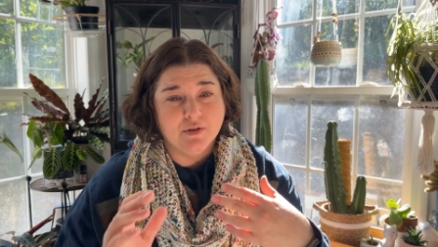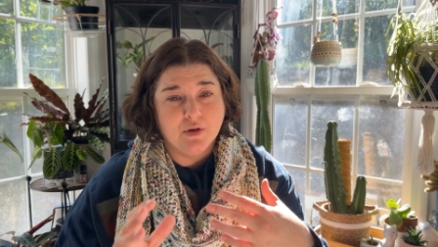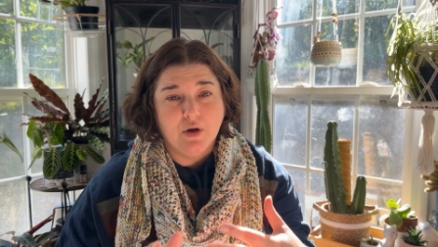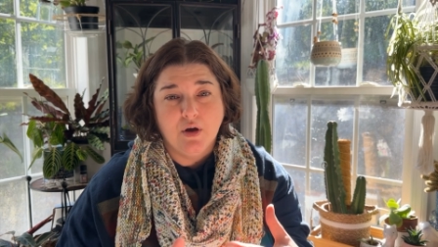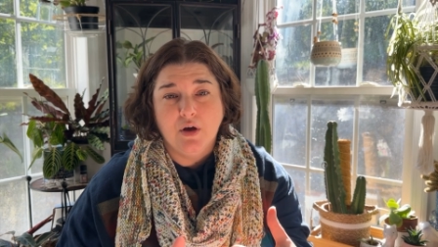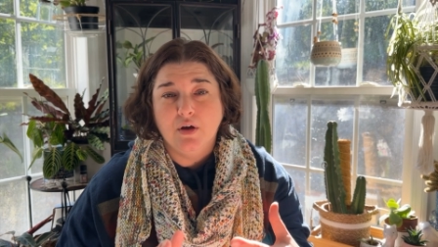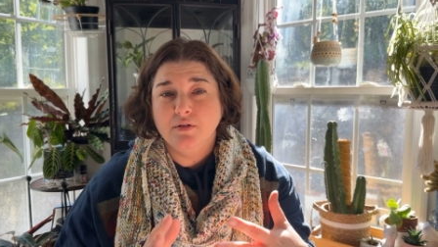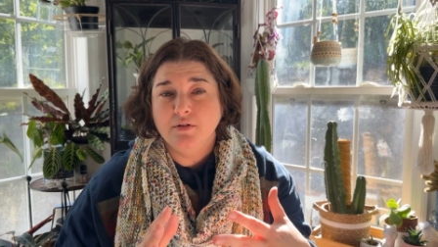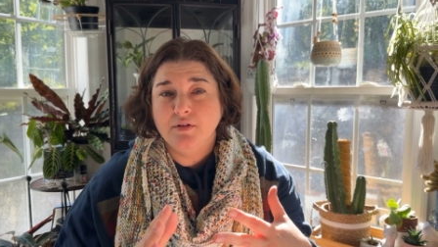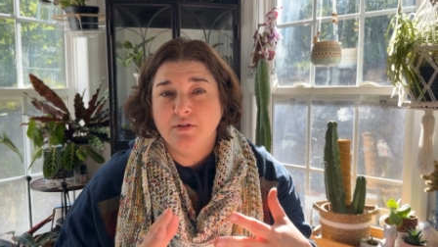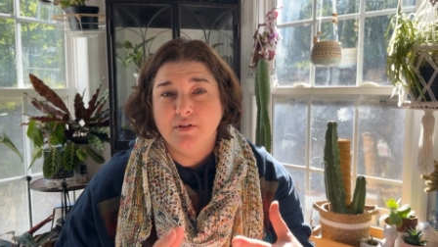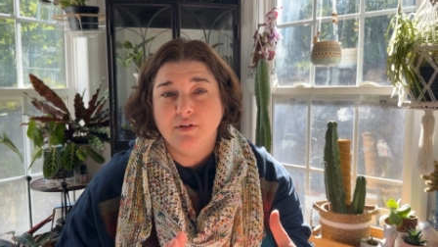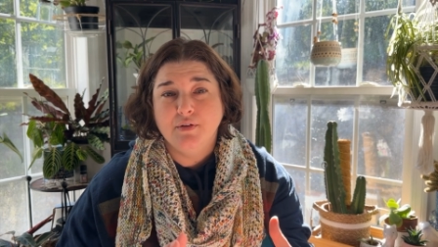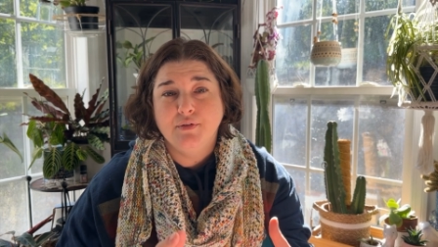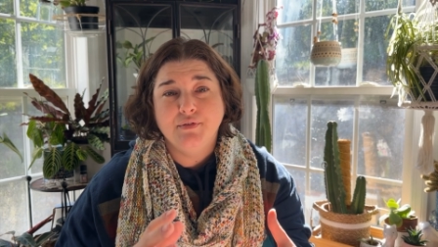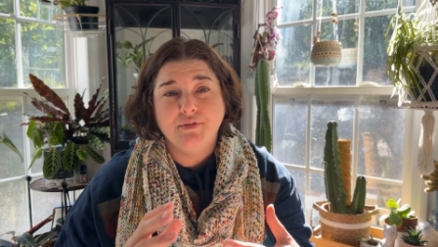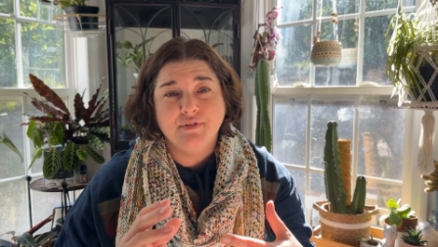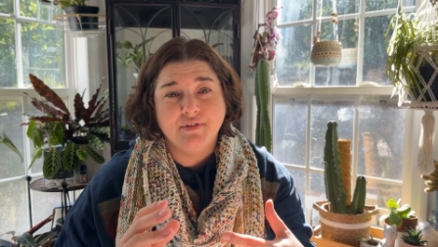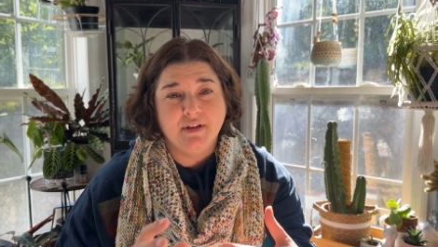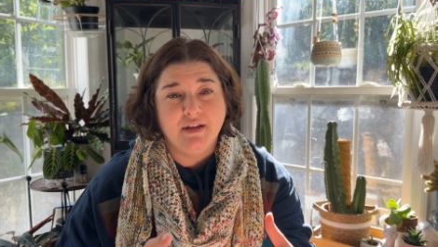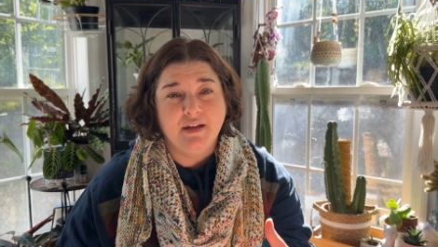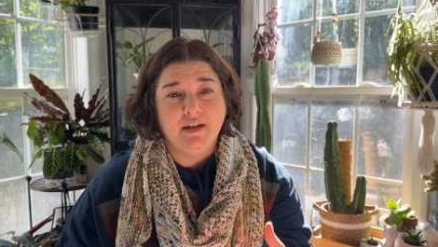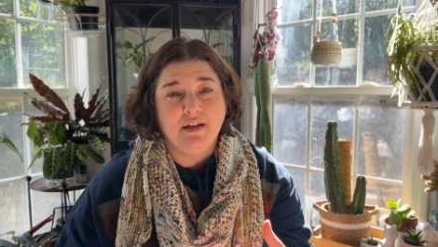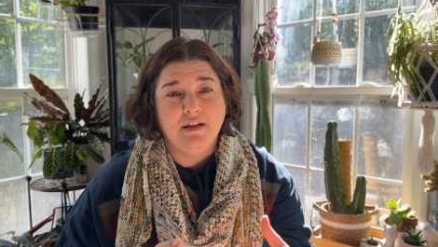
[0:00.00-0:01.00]
all of those
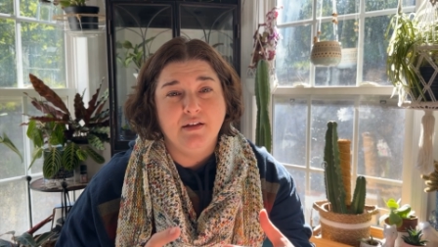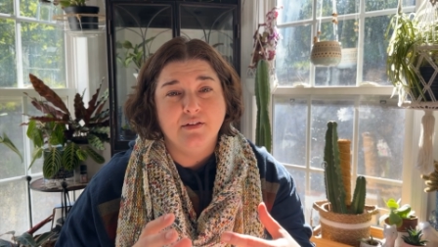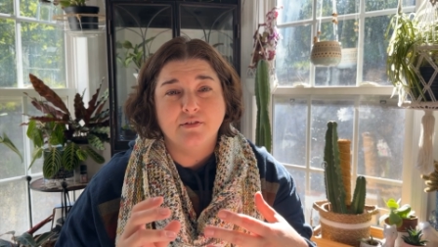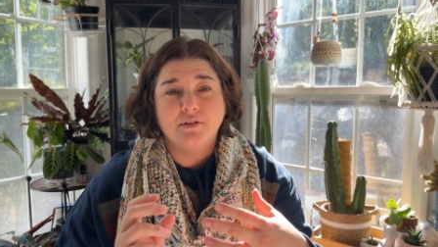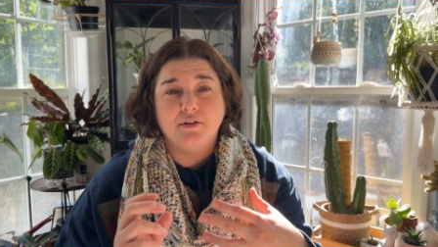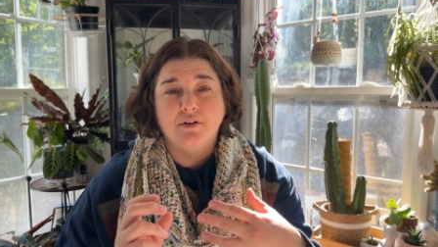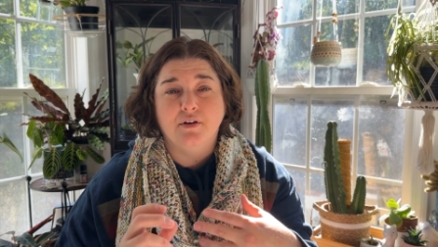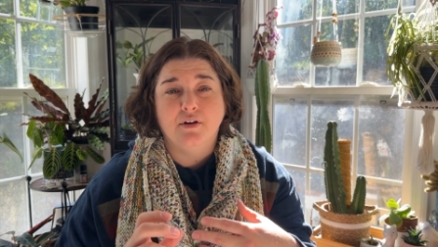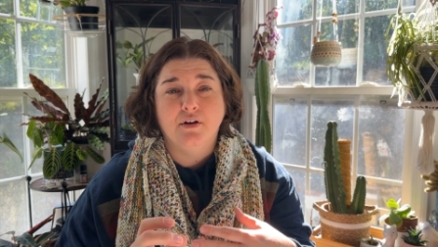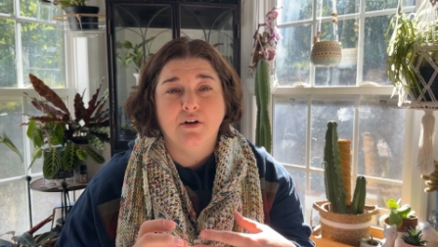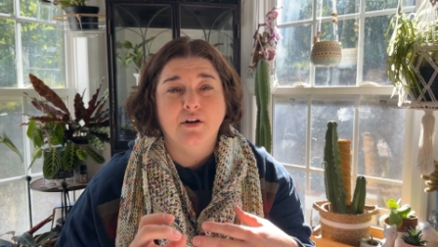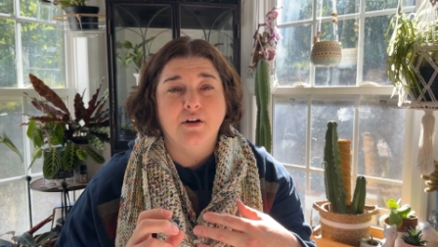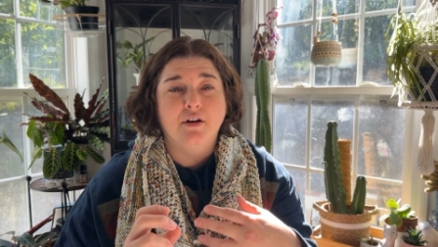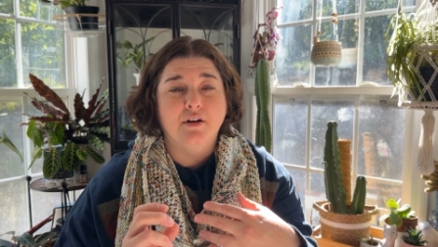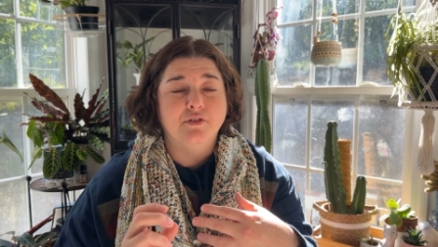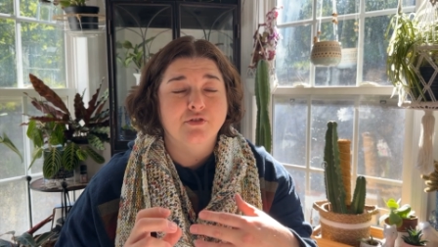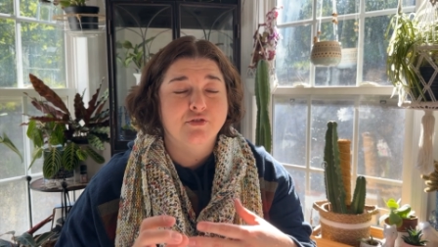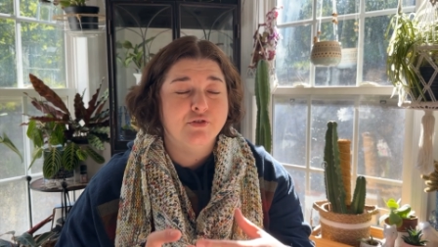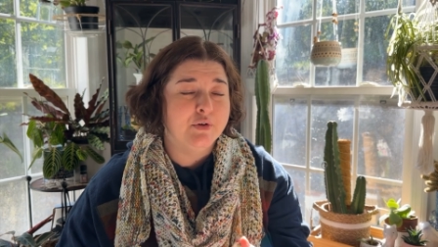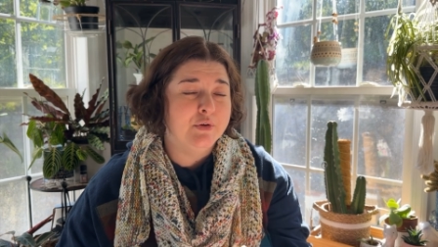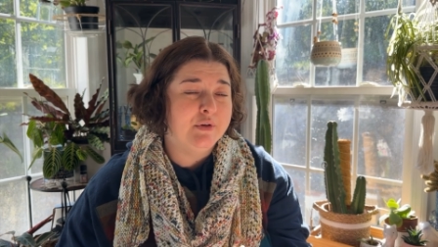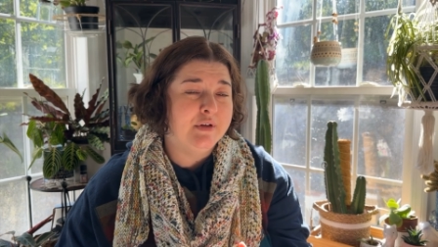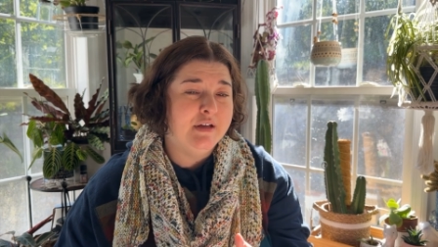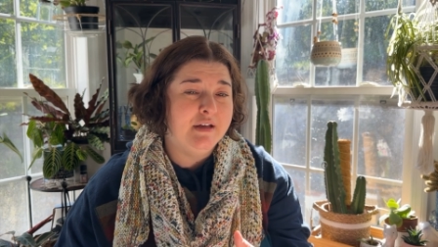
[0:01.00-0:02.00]
things are
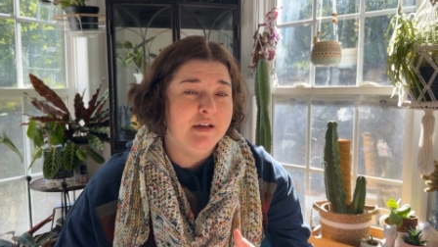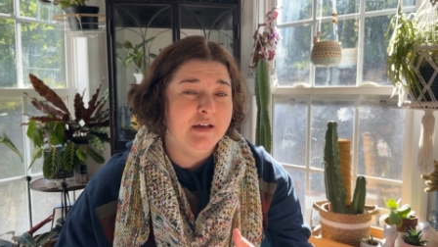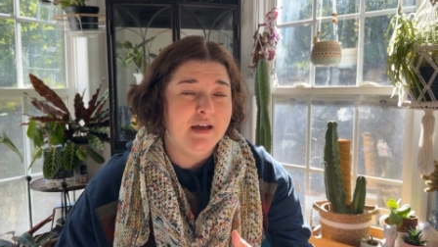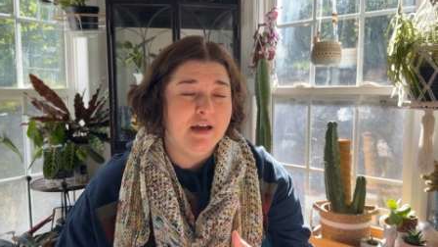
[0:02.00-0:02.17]
choking